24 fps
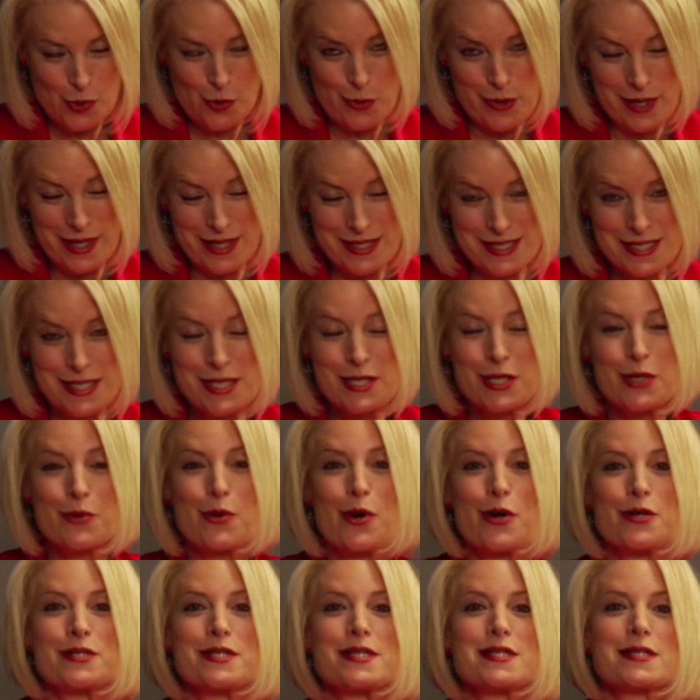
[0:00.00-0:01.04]
where we
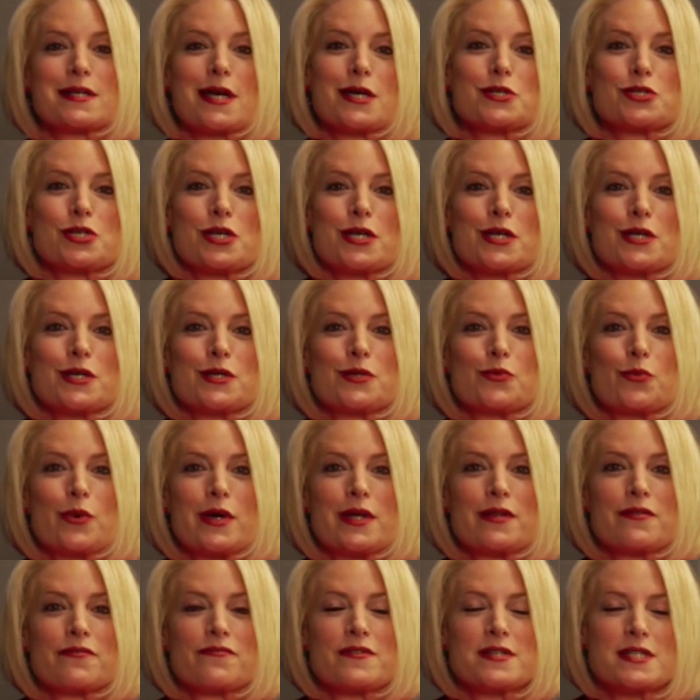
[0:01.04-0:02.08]
continue our discussion
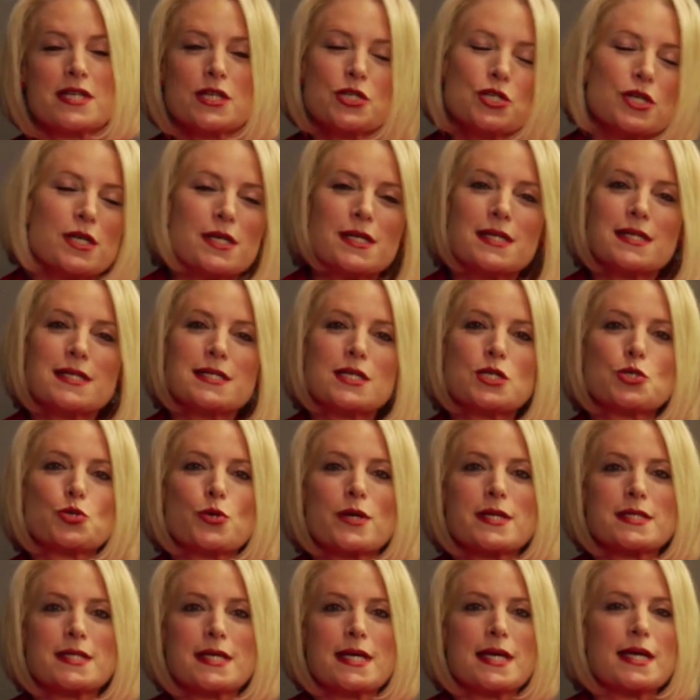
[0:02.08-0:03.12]
with physicians
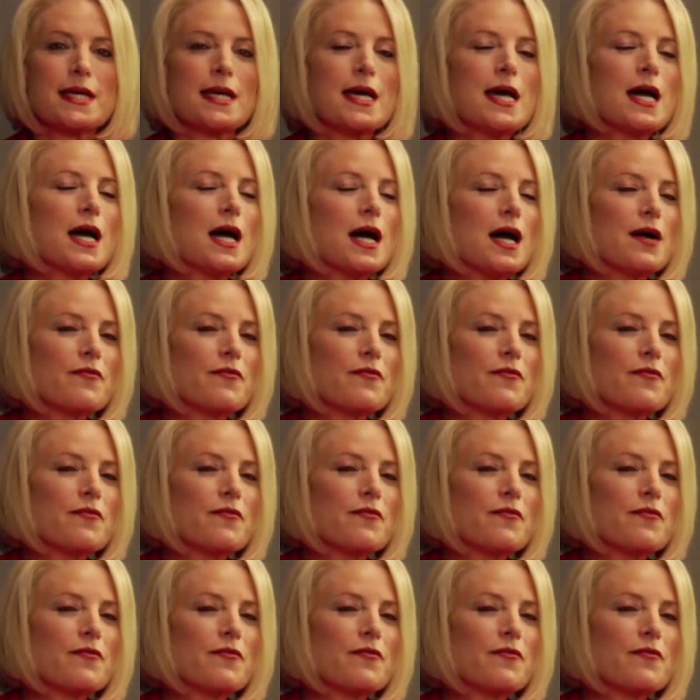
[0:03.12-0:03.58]
addressing